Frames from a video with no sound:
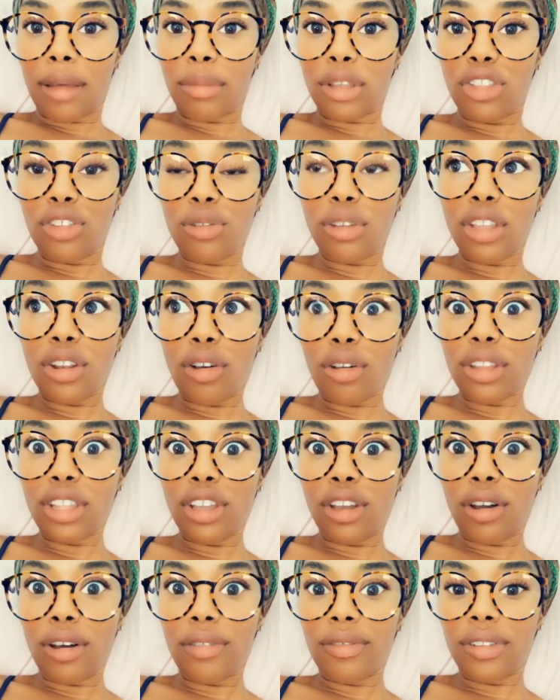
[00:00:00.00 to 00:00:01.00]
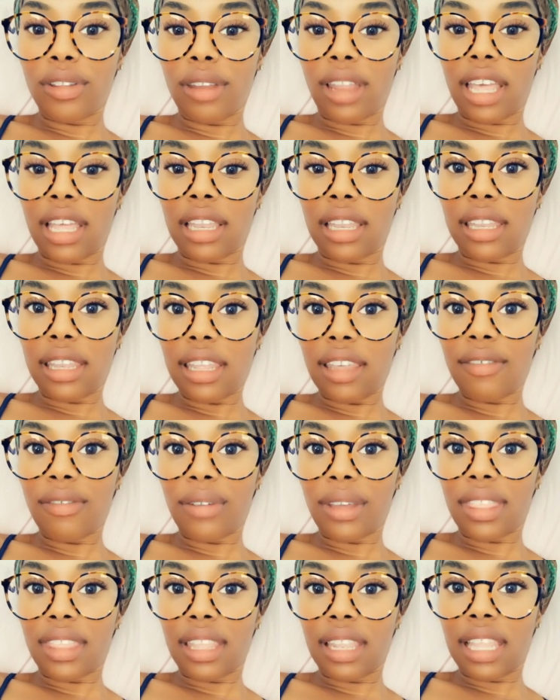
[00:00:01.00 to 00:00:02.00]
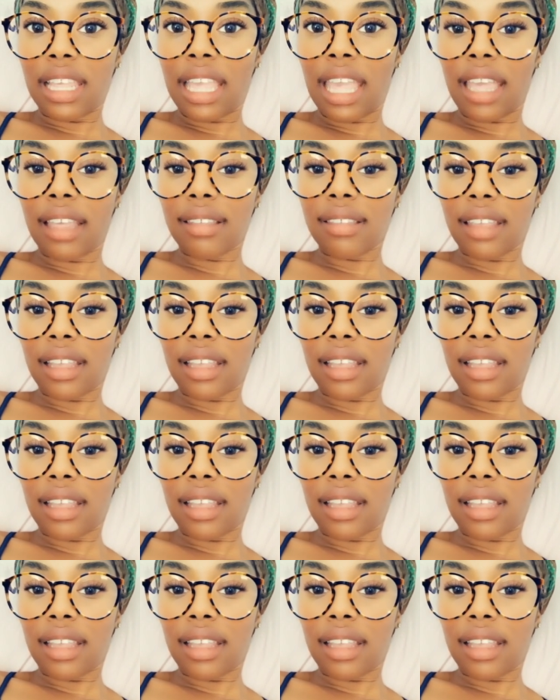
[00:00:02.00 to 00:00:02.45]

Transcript: But you can only go if you like live within the gates,